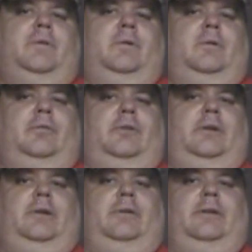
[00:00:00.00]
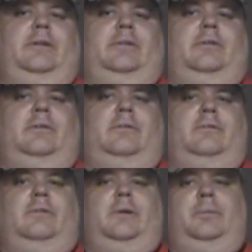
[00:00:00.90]
hopefully you like this
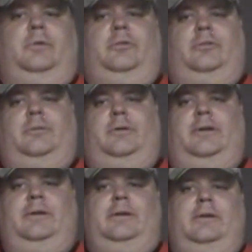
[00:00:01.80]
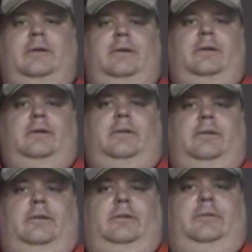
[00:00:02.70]
when I produce on my
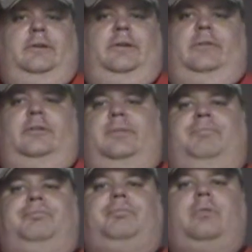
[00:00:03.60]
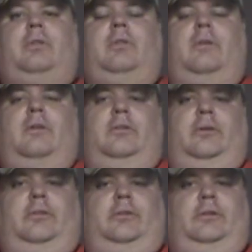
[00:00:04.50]
YouTube channels.
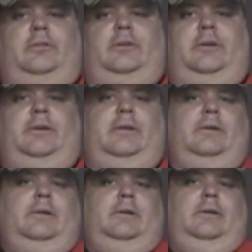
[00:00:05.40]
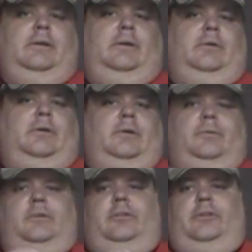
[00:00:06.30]
So I was going to say, welcome
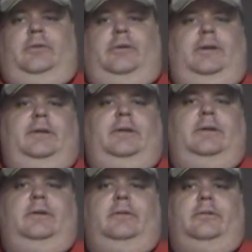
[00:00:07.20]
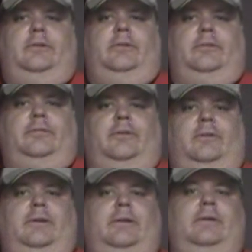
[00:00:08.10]
to the Sea of Red, Tyler
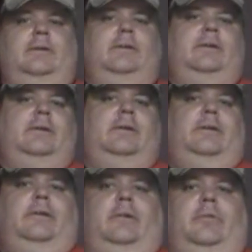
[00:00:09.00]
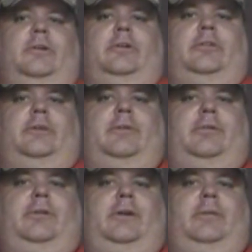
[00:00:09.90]
Toffoli, number
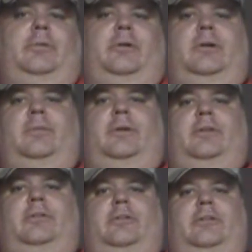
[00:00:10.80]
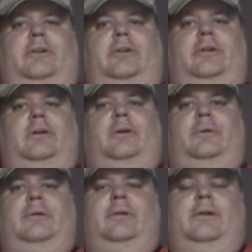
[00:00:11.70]
seventy-three in the program. It'd be interesting to hear
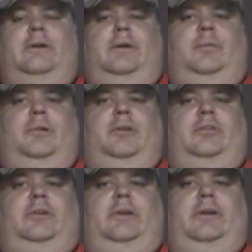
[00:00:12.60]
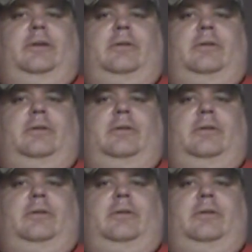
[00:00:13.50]
how we easily